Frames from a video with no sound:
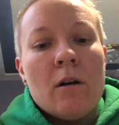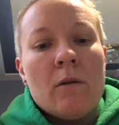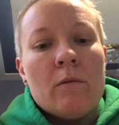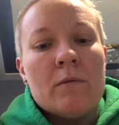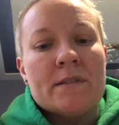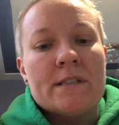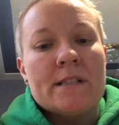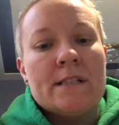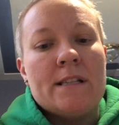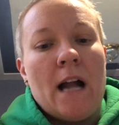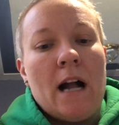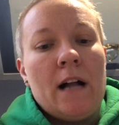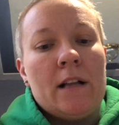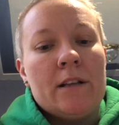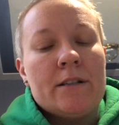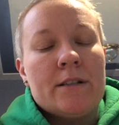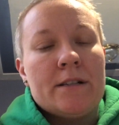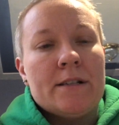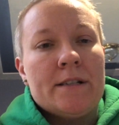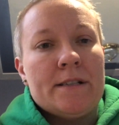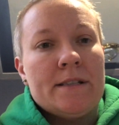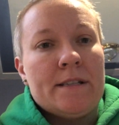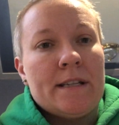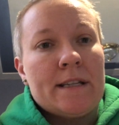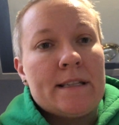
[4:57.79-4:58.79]
was
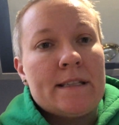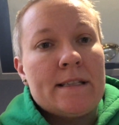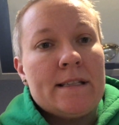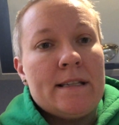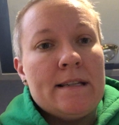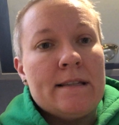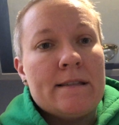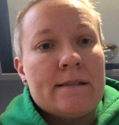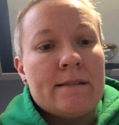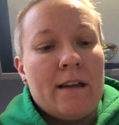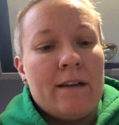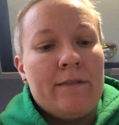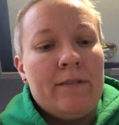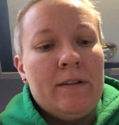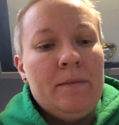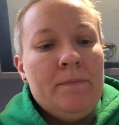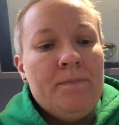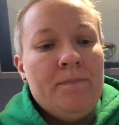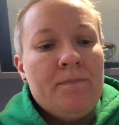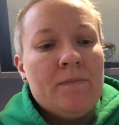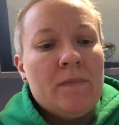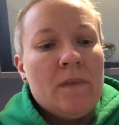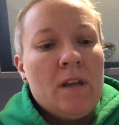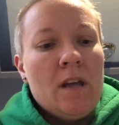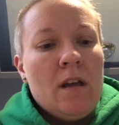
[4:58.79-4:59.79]
$1.67,